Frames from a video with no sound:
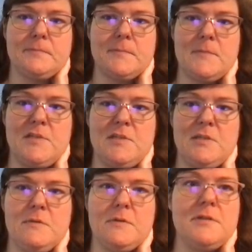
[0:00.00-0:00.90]
me
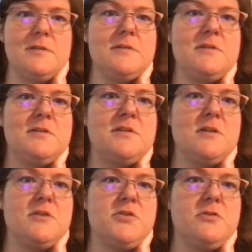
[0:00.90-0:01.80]
see, what's this?
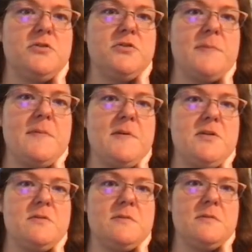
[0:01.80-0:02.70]
Now tools, maybe
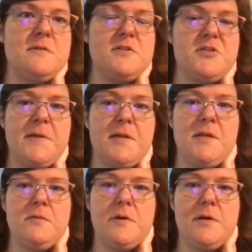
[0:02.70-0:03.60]
is the
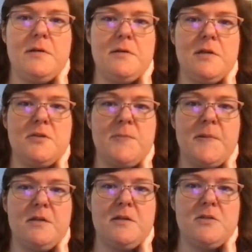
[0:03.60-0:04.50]
spelling right? Yeah,
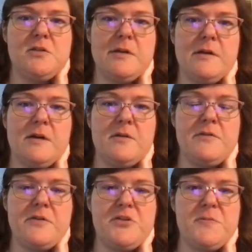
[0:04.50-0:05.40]
spelling or all
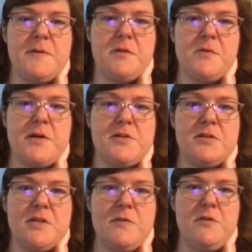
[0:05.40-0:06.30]
everything's spelled right,
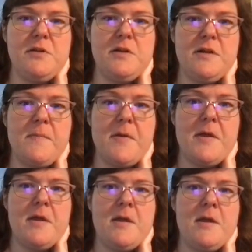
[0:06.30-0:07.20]
so then we could,
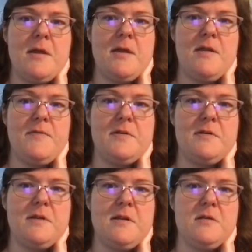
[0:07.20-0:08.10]

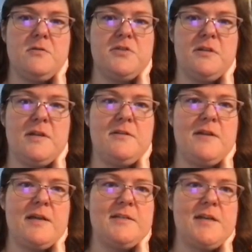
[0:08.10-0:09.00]
even, select
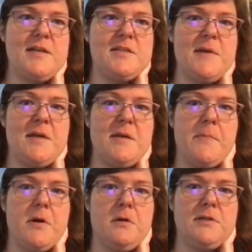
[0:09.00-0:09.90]
that text and make
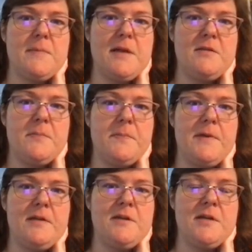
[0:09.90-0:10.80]
it bold, like make
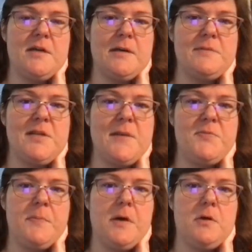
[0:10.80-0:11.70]
the
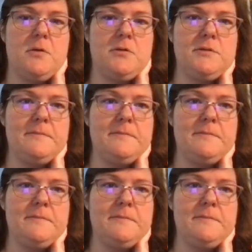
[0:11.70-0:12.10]
tips bold,